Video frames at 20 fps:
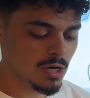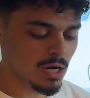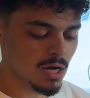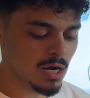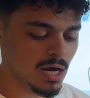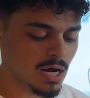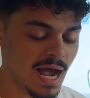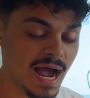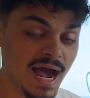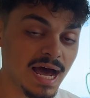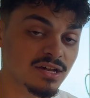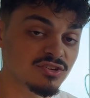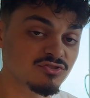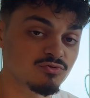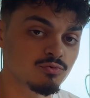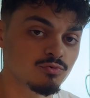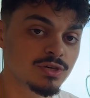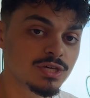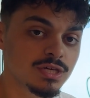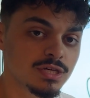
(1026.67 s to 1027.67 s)
as
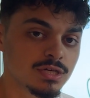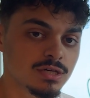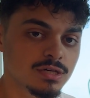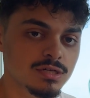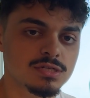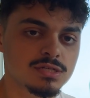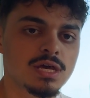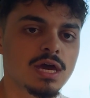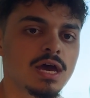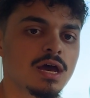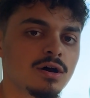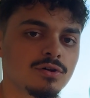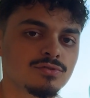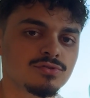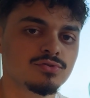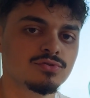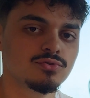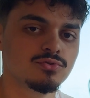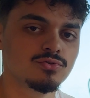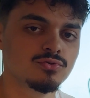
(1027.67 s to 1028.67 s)
we scale
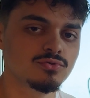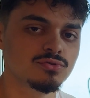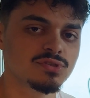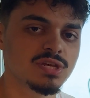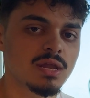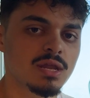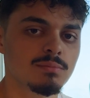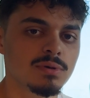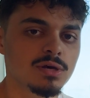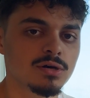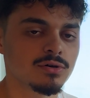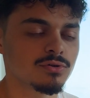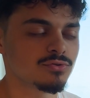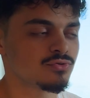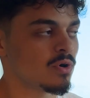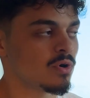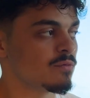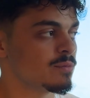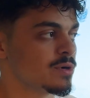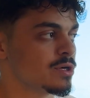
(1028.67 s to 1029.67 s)
to 10 mil,
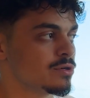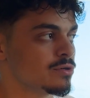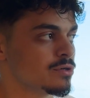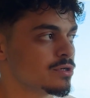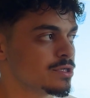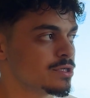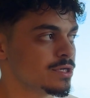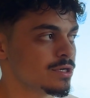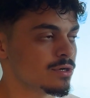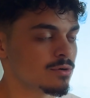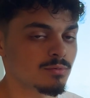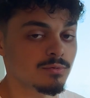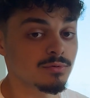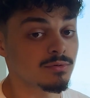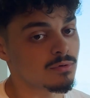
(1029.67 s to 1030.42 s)
12 mil a year.